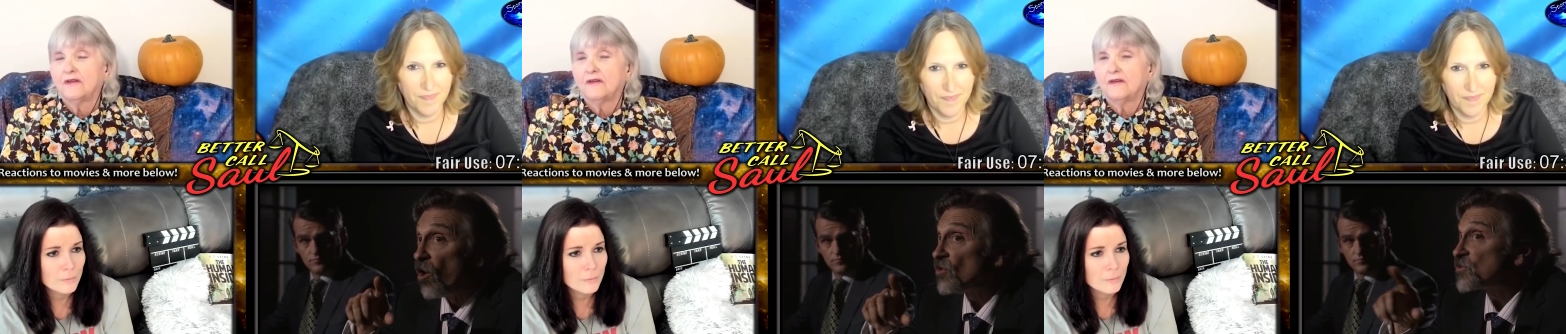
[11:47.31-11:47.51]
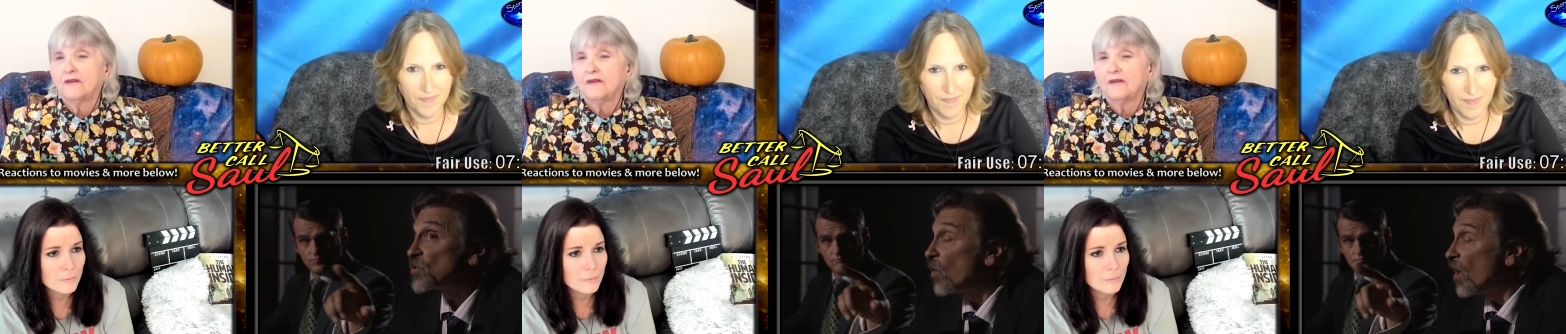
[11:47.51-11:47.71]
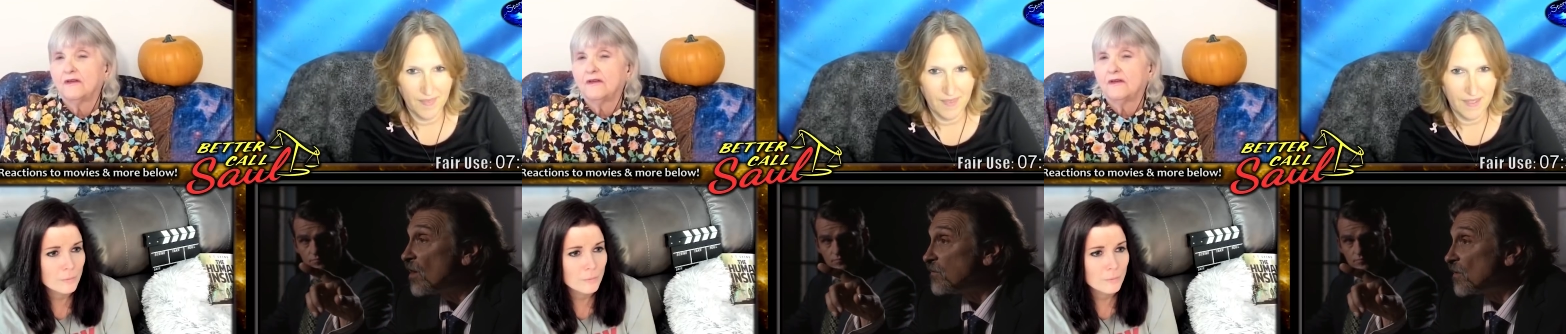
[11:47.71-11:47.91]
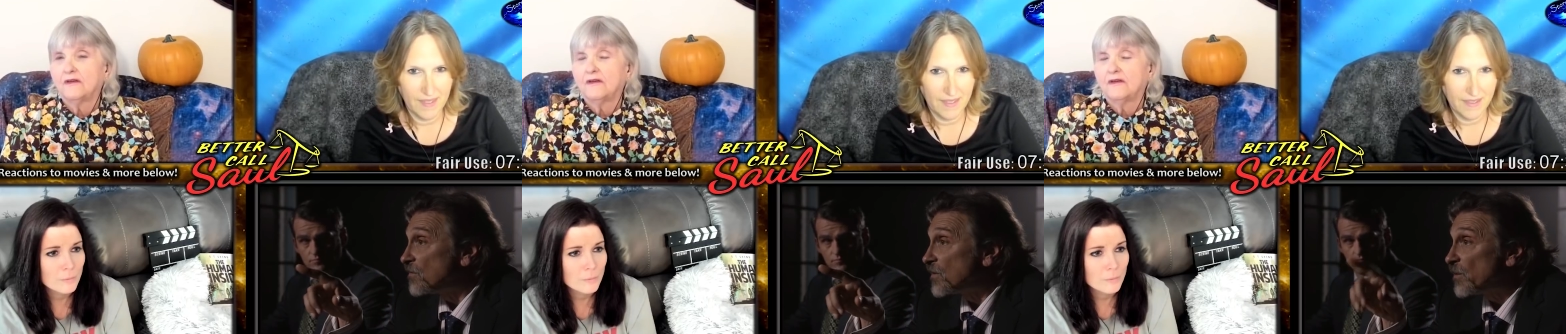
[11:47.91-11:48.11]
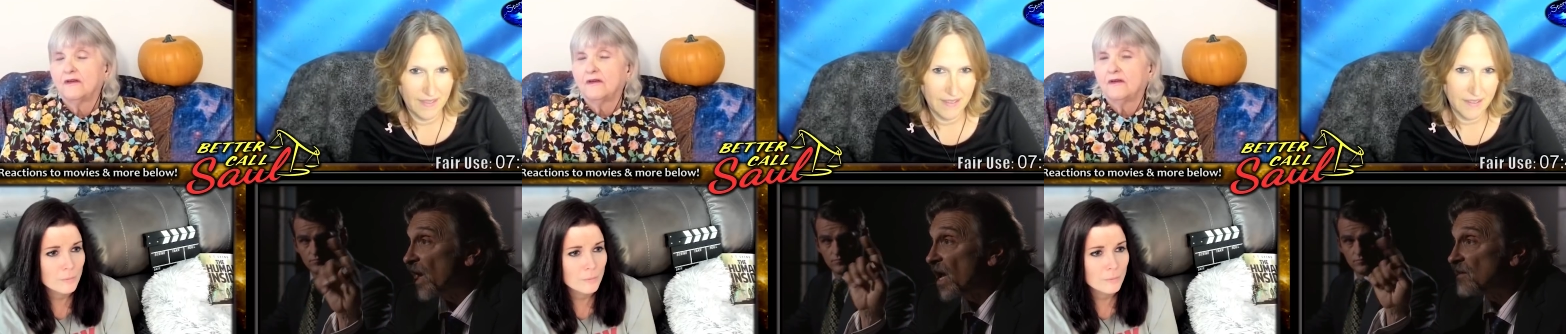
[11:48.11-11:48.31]
Speaker 1: all 12
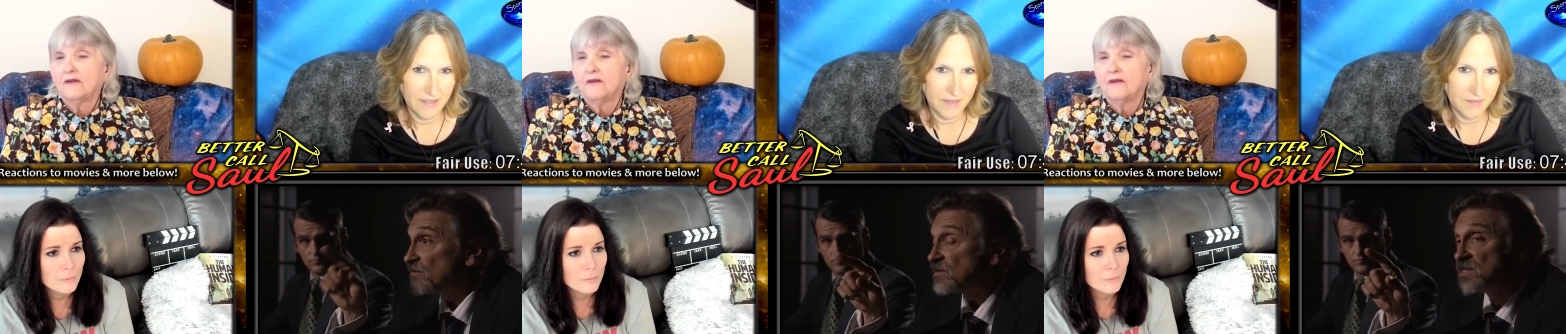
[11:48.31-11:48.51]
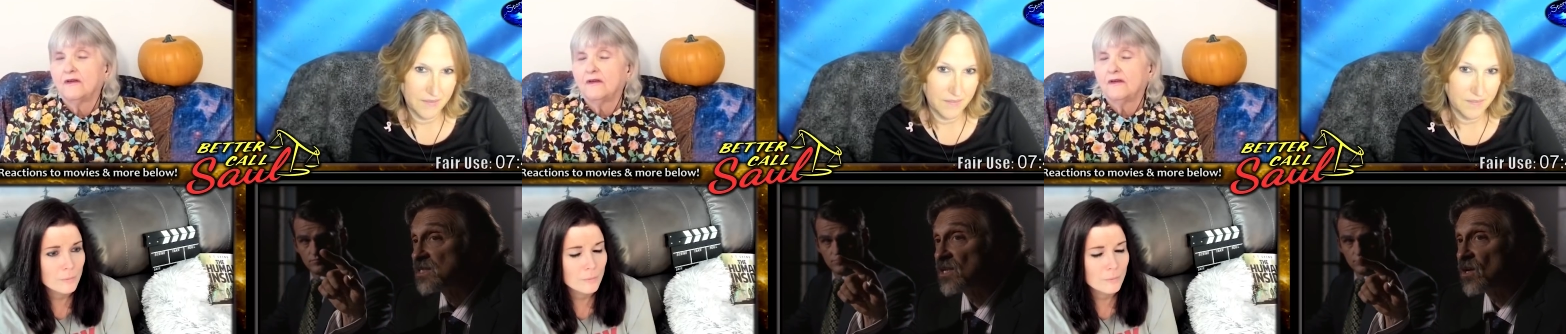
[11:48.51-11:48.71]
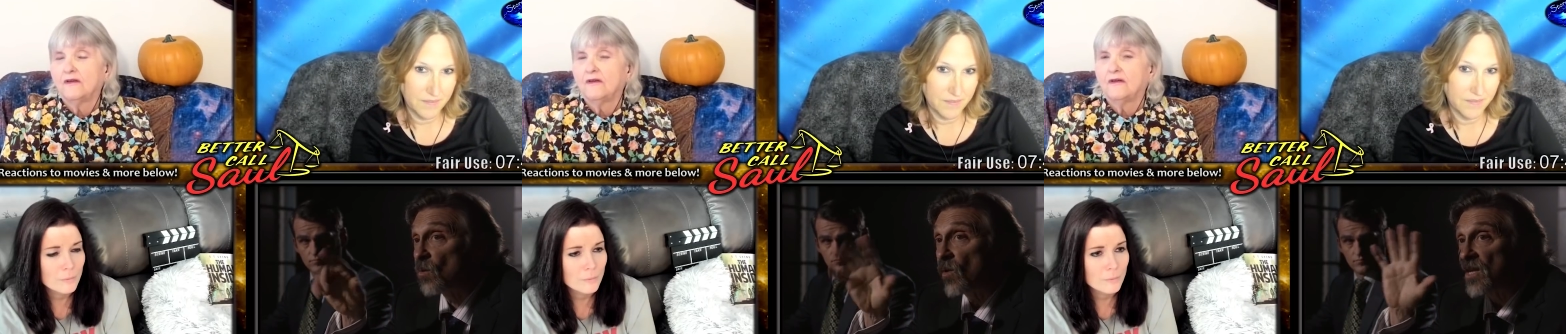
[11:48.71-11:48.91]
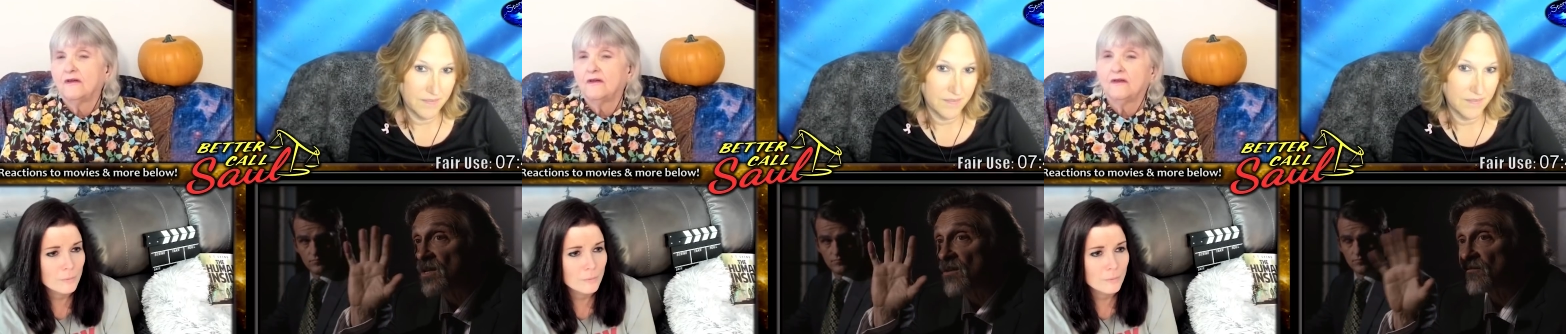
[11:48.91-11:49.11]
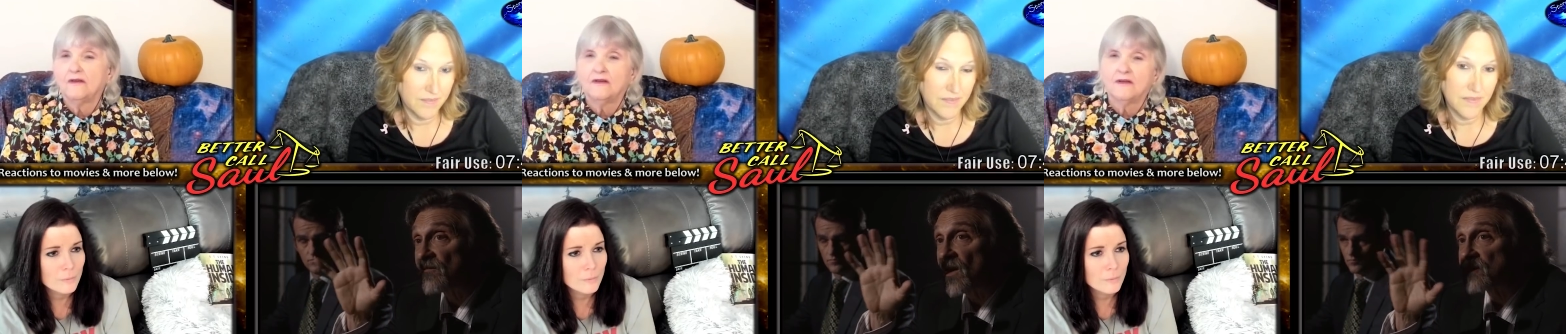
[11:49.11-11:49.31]
of them, every single
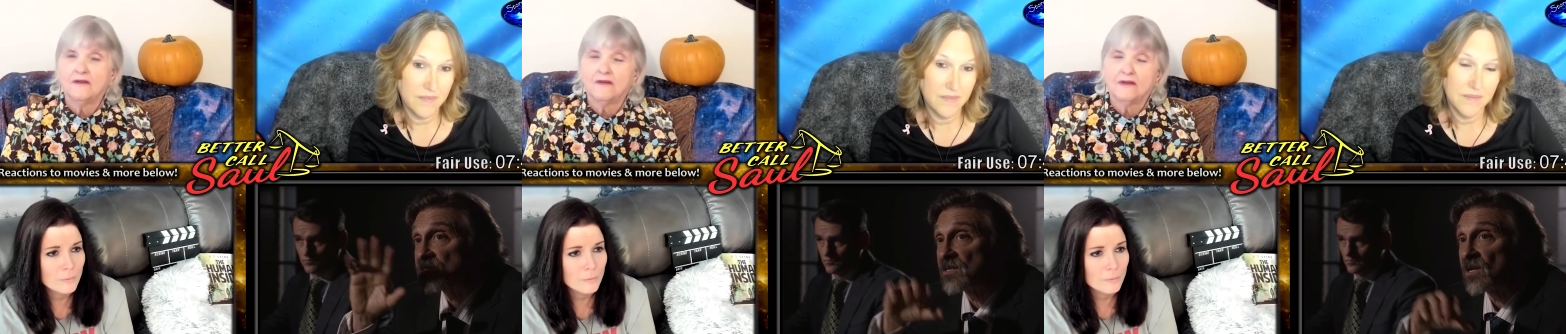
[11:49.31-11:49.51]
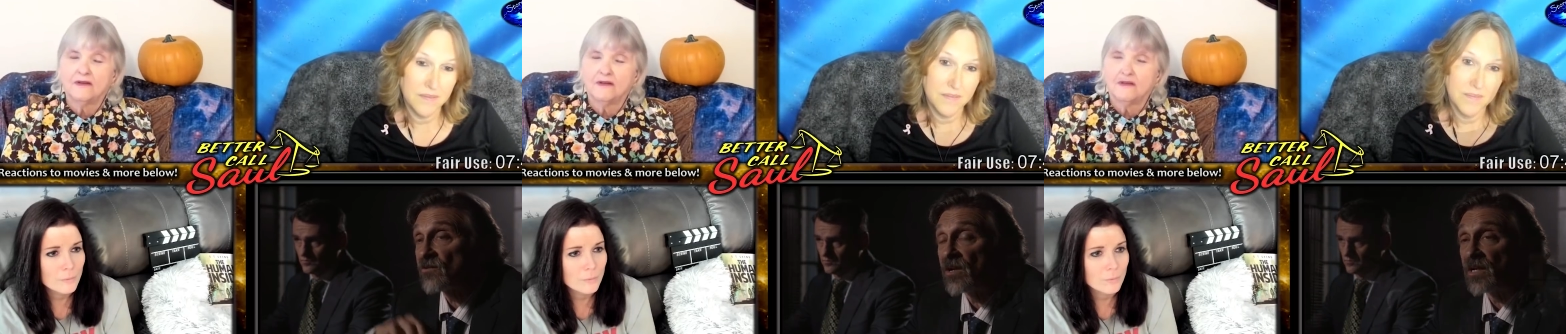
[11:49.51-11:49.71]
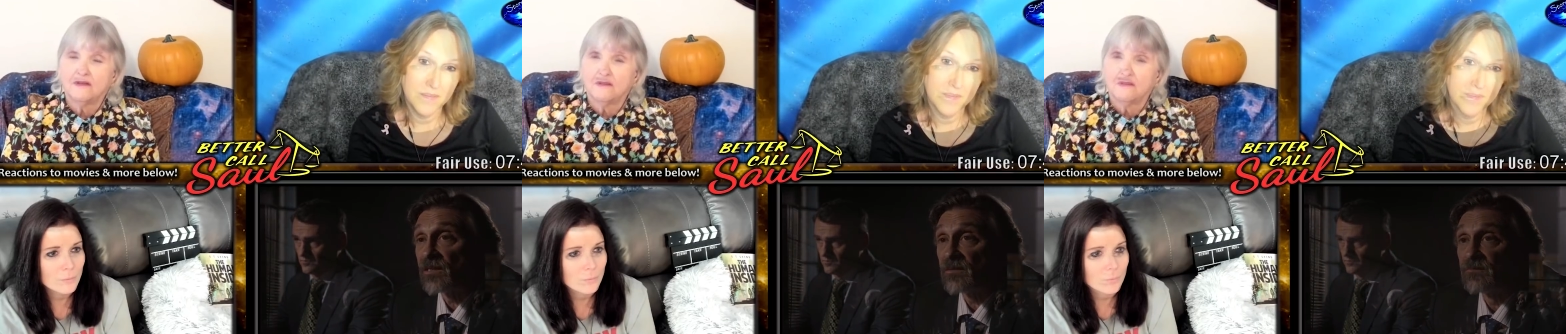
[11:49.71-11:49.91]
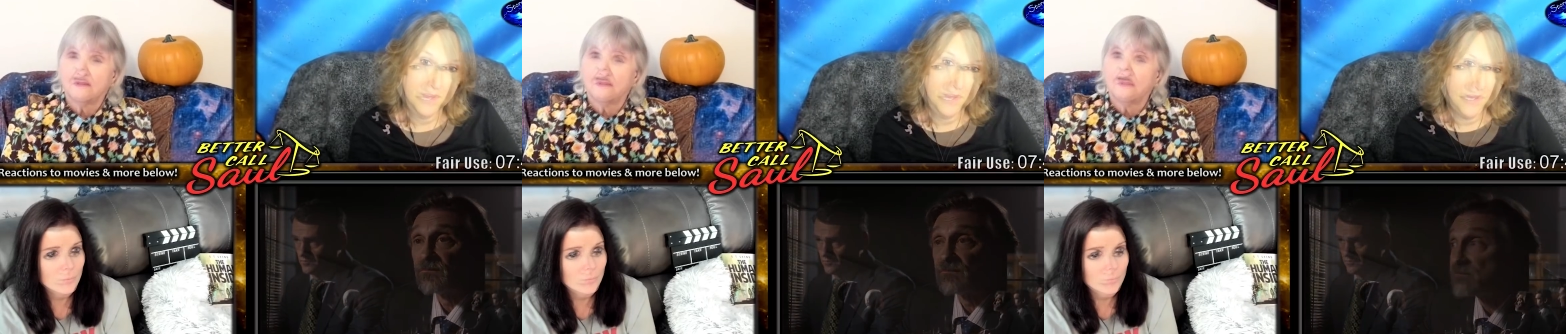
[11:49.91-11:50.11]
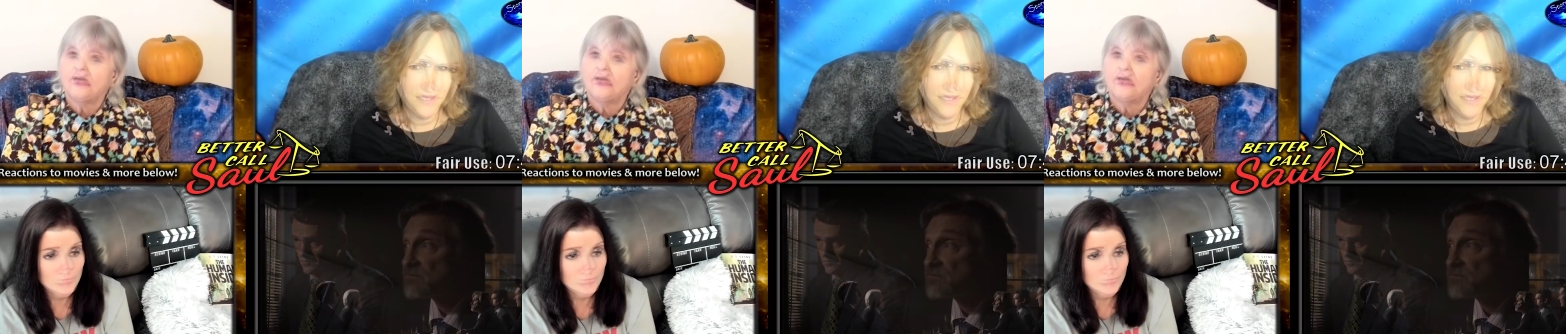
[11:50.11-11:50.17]
one, 5-star rated.